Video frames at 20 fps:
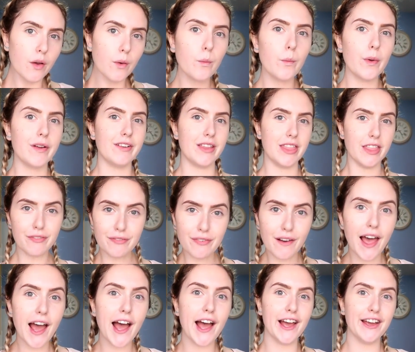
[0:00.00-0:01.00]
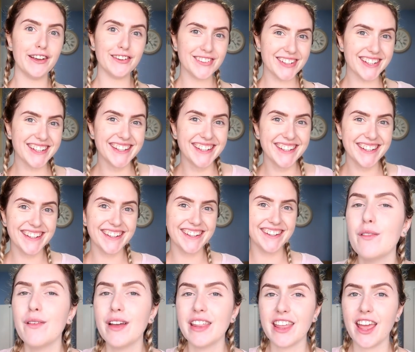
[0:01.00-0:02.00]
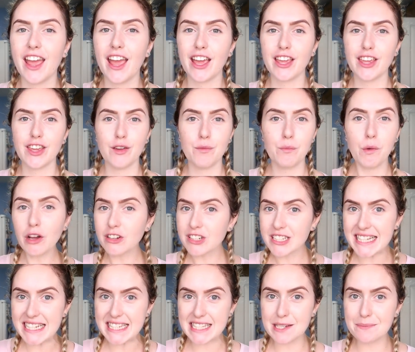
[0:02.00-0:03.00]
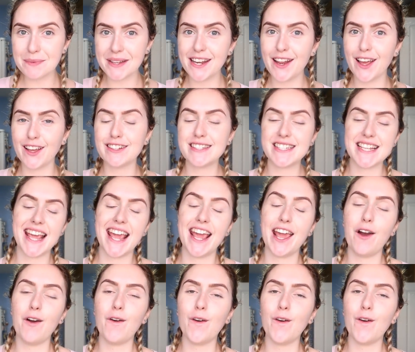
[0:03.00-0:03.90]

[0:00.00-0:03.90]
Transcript: we're in the flow. Whether you watch this to be nosy